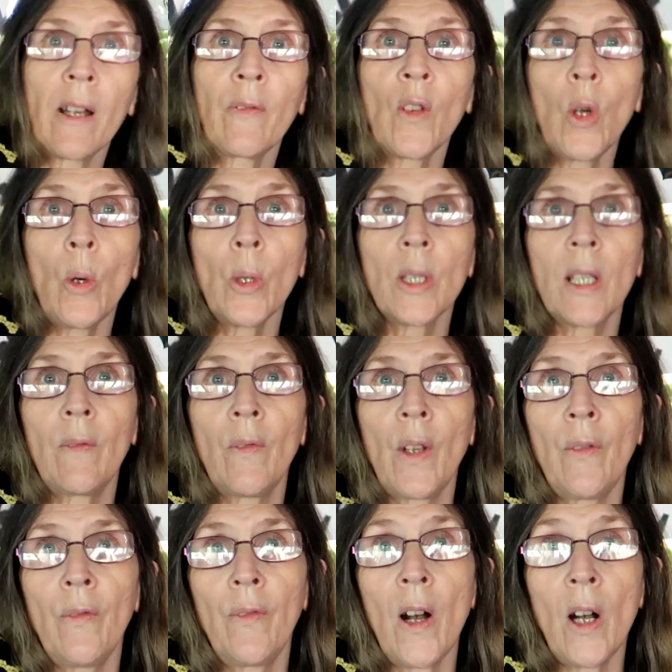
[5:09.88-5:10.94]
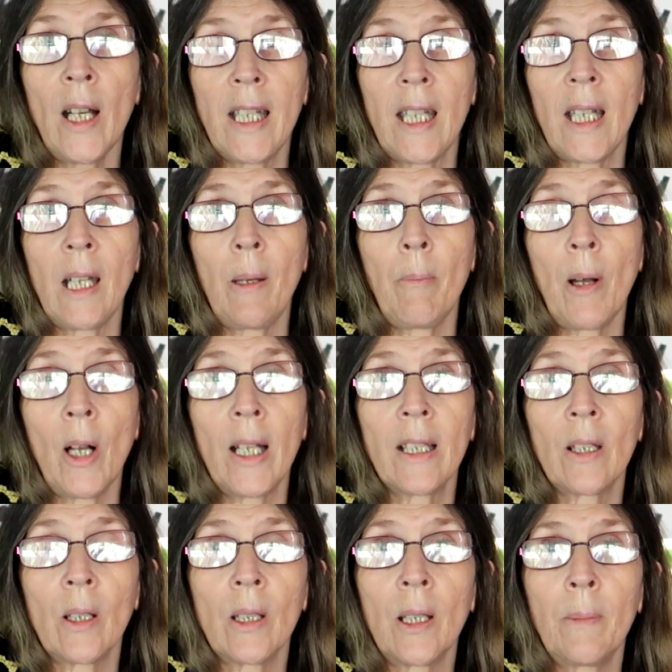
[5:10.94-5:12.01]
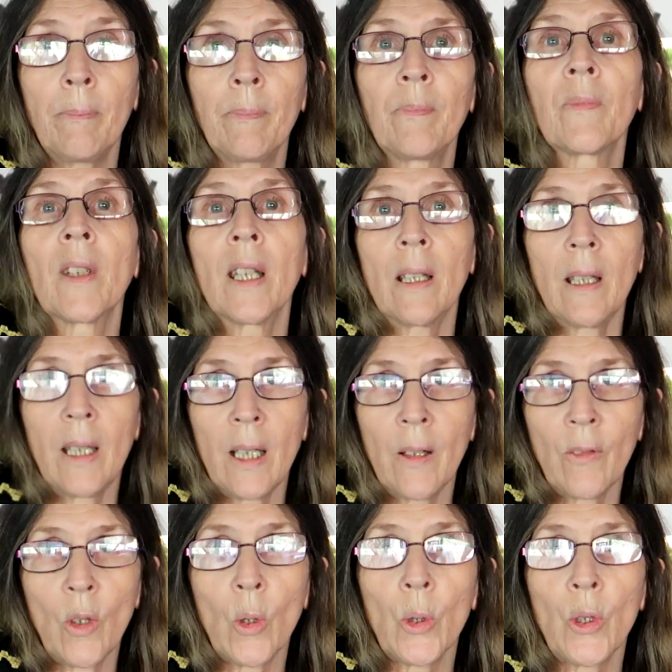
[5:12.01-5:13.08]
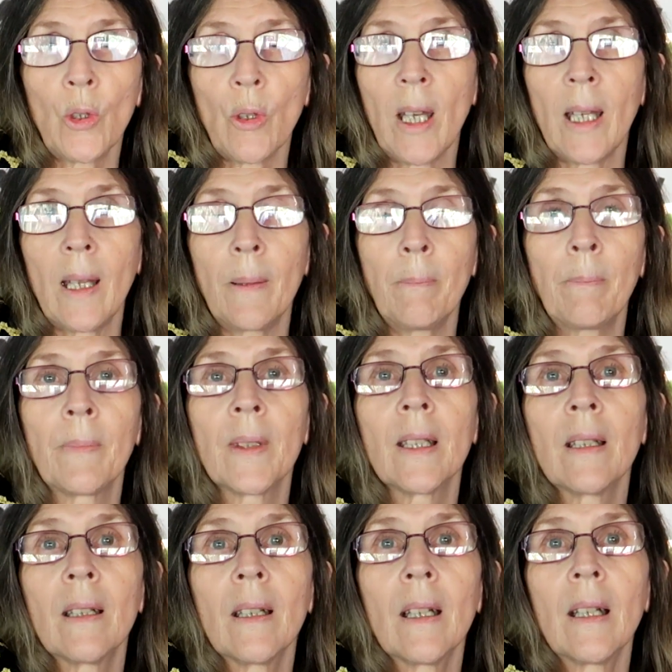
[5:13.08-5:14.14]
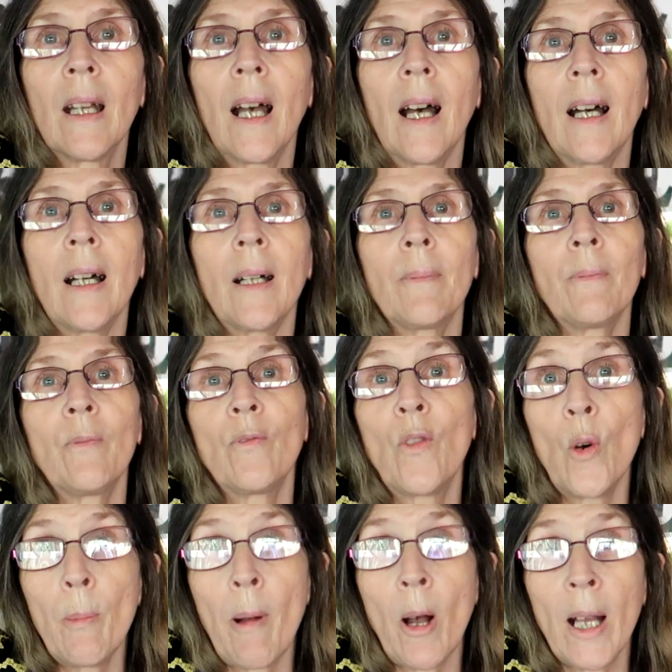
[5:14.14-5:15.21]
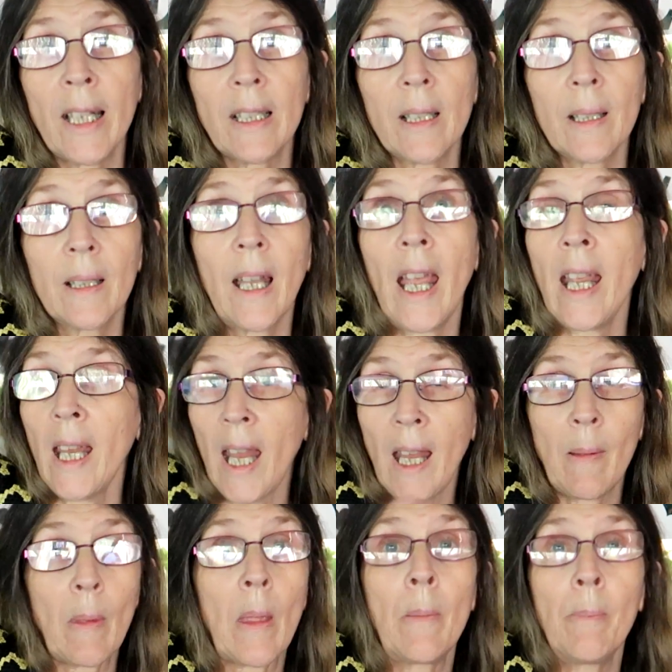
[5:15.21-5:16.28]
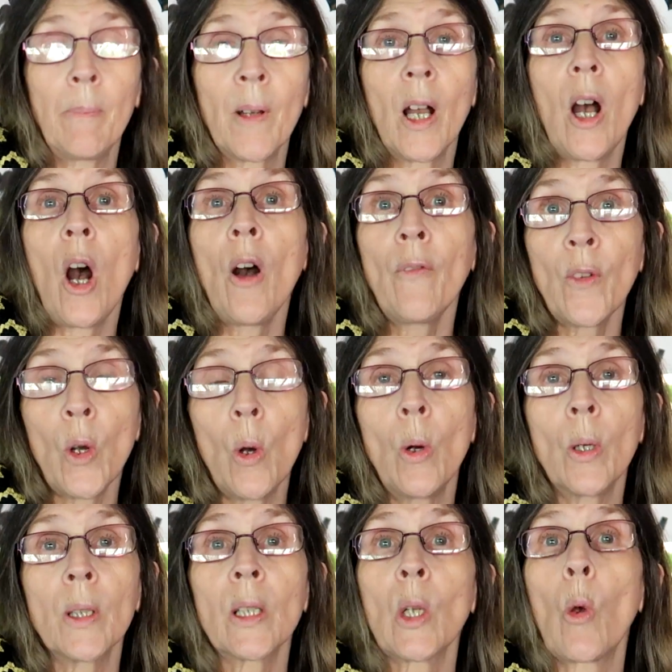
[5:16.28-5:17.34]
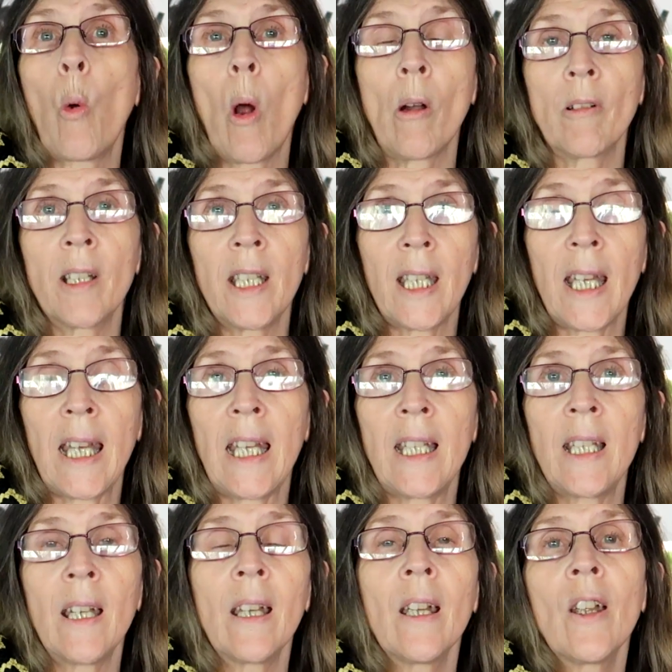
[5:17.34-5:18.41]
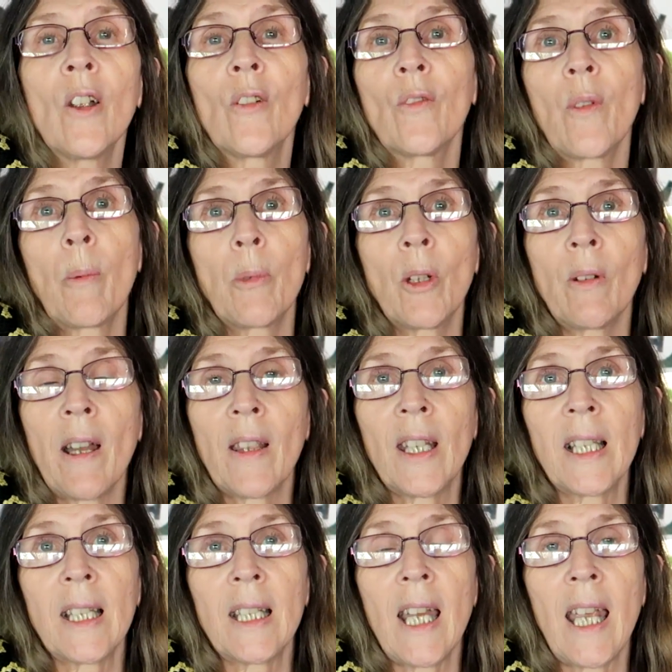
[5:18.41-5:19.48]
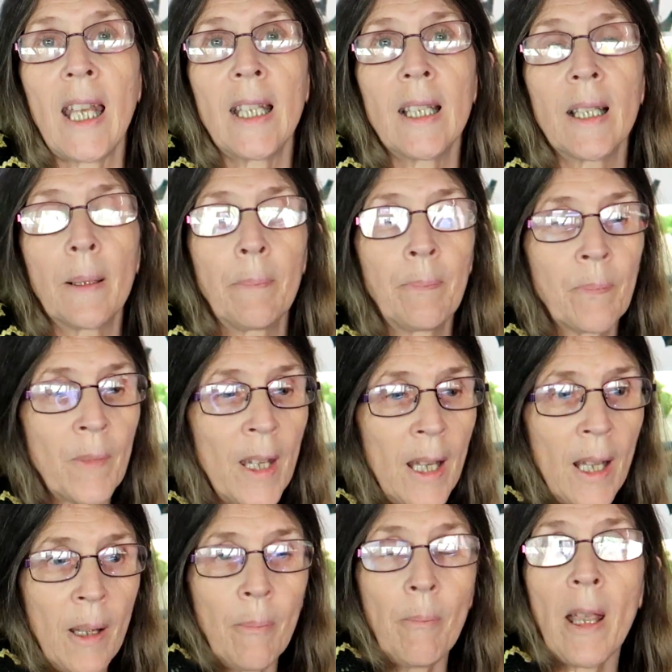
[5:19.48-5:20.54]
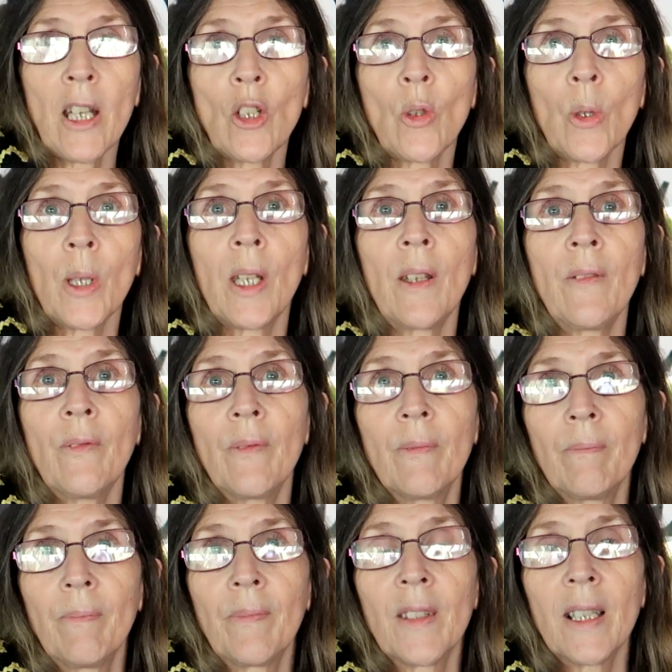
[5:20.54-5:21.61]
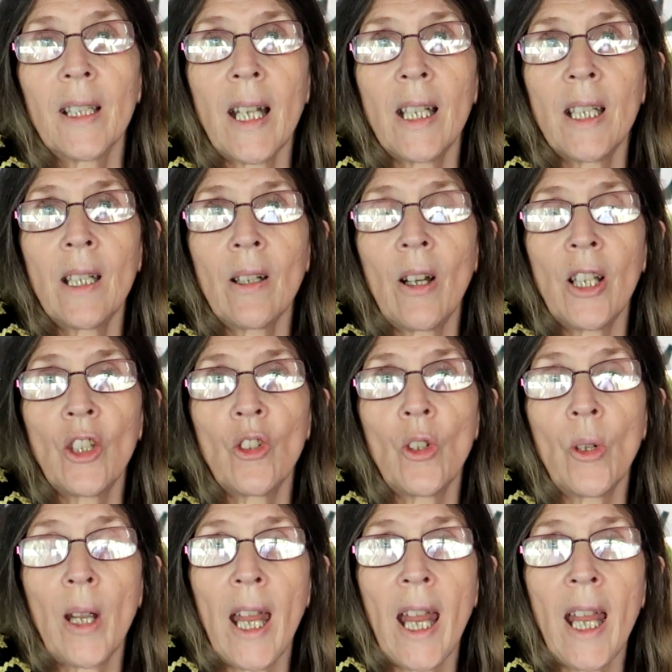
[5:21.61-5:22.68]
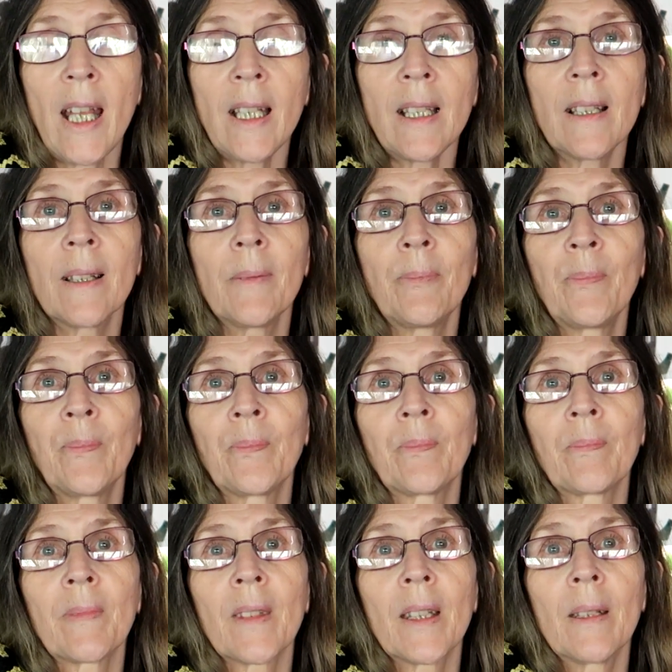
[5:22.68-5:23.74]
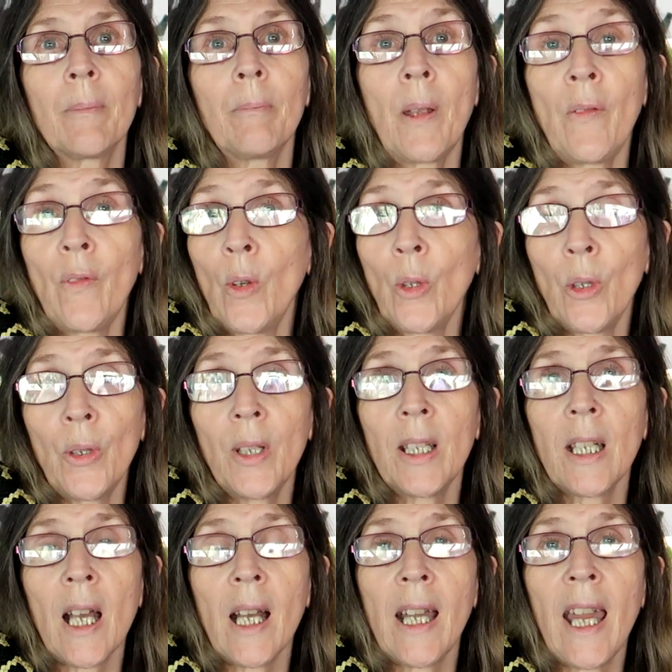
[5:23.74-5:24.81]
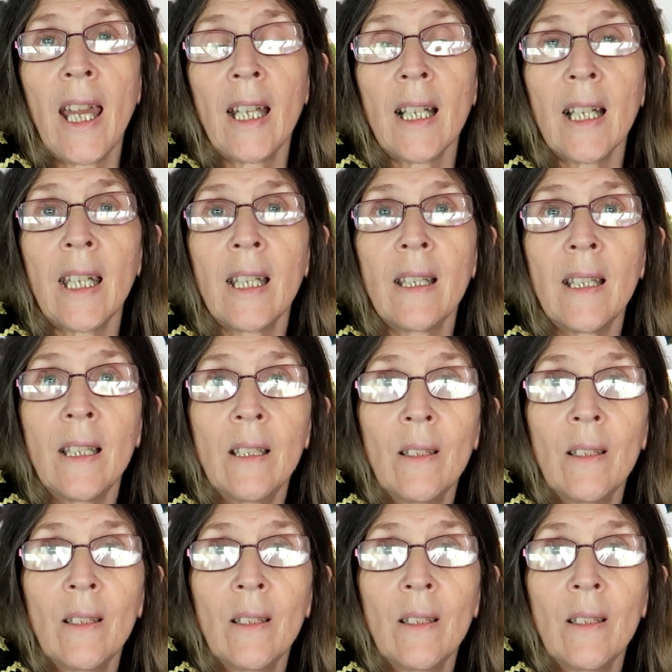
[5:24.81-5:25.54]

of course, if you find any mites on them, then of course treat them for mites and keep them, of course, quarantine from your other snakes. Make sure you've sanitized your hands before you start handling